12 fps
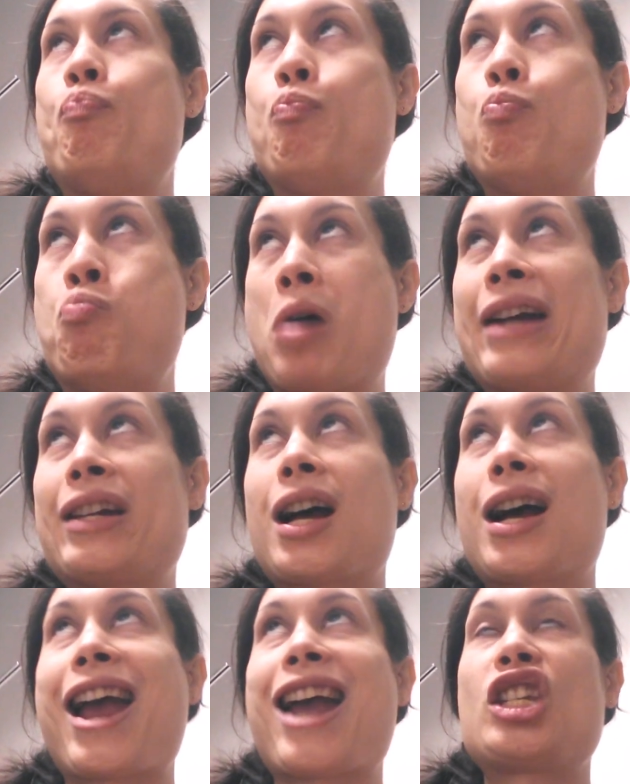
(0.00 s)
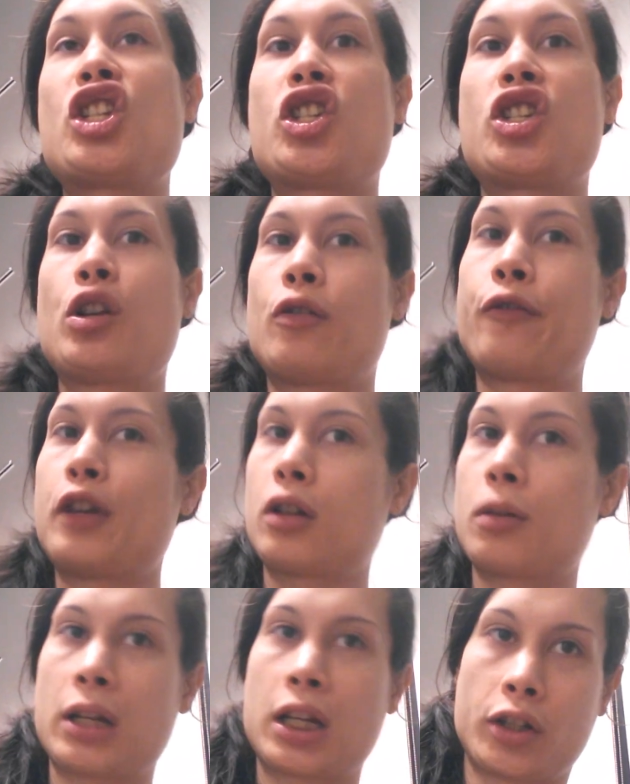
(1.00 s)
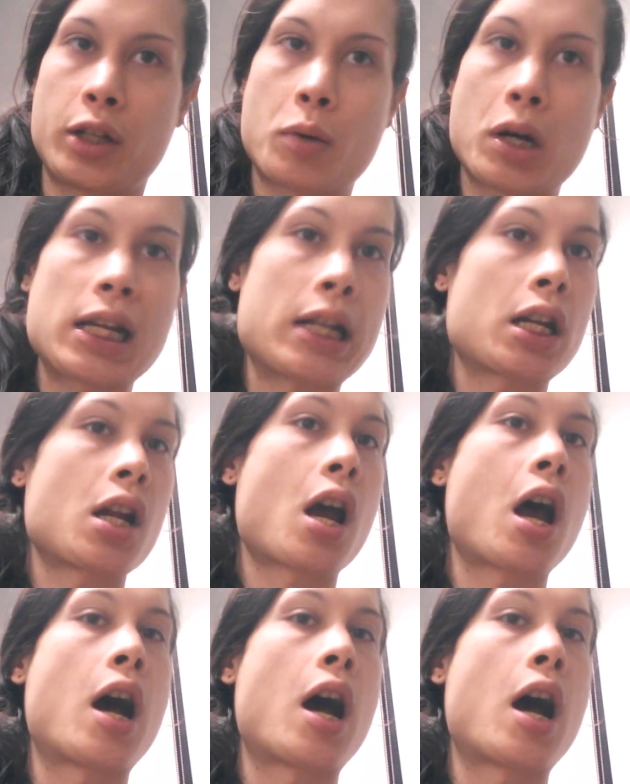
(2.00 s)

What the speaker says: but I still feel a little bit guilty when I eat it.